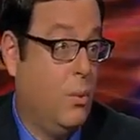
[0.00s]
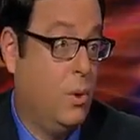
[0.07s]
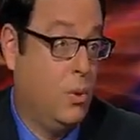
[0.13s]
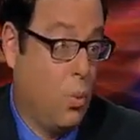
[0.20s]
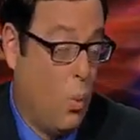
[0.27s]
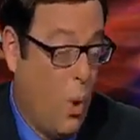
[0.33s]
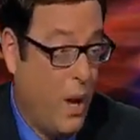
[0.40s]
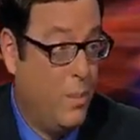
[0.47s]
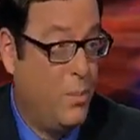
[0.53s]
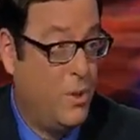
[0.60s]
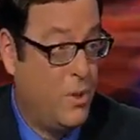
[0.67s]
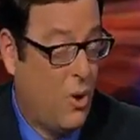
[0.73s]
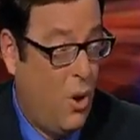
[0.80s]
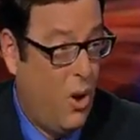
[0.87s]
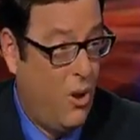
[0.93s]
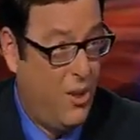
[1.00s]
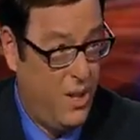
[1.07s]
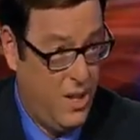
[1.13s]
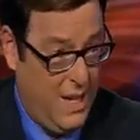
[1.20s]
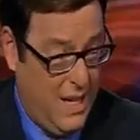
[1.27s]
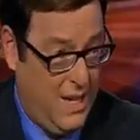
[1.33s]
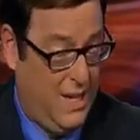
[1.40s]
which wipes all
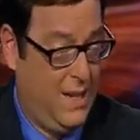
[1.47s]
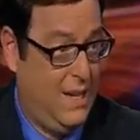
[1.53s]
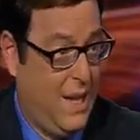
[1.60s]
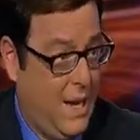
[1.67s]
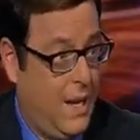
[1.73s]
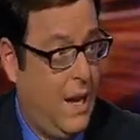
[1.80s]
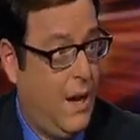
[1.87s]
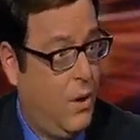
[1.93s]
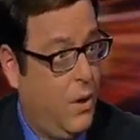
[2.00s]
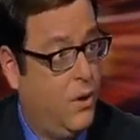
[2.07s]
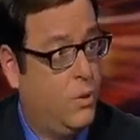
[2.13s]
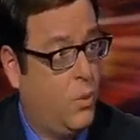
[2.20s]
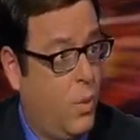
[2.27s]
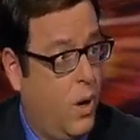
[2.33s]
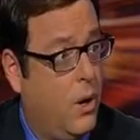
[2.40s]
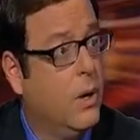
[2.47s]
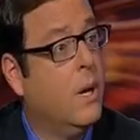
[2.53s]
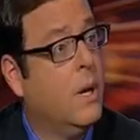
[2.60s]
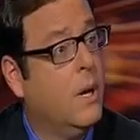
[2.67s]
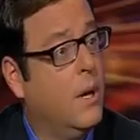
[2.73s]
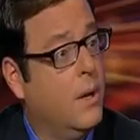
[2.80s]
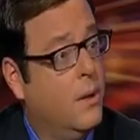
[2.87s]
the hidden data areas where
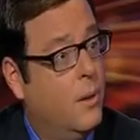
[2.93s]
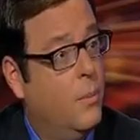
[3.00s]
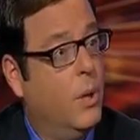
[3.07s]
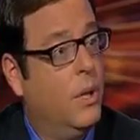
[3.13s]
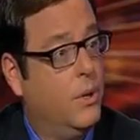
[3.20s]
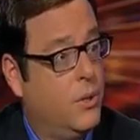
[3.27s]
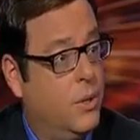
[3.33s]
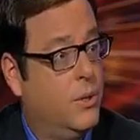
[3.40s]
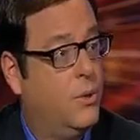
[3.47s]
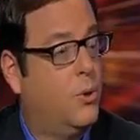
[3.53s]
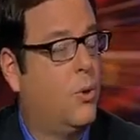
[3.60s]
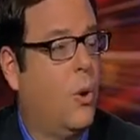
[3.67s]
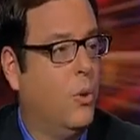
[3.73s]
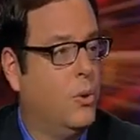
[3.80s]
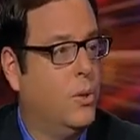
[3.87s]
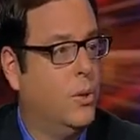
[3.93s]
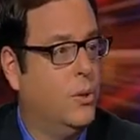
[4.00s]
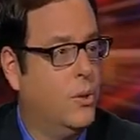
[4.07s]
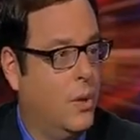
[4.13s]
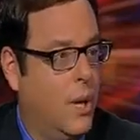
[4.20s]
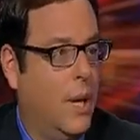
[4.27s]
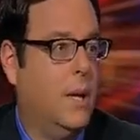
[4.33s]
the malicious
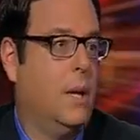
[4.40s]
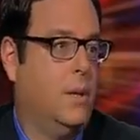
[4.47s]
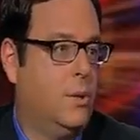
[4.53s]
Trojans are getting